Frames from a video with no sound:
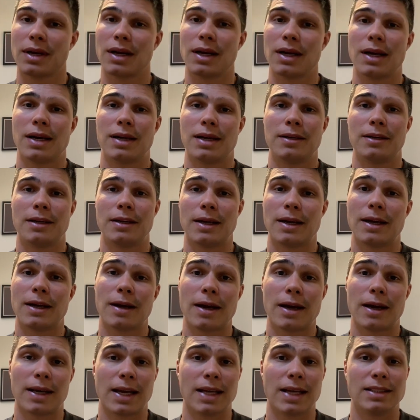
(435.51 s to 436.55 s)
and
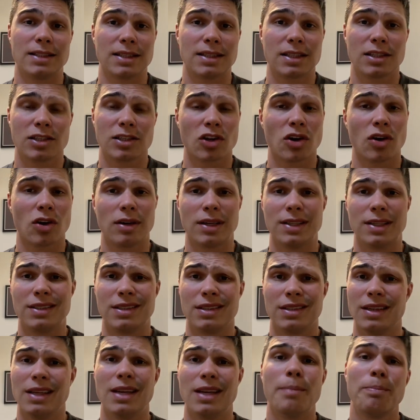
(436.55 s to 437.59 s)
against
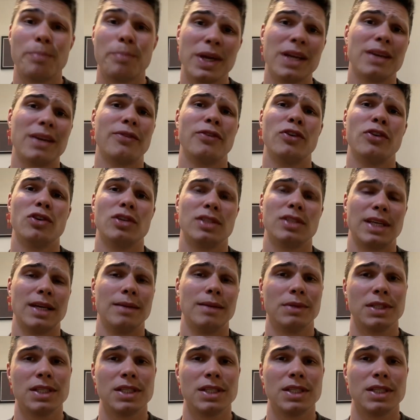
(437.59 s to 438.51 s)
Scotland in a big first game?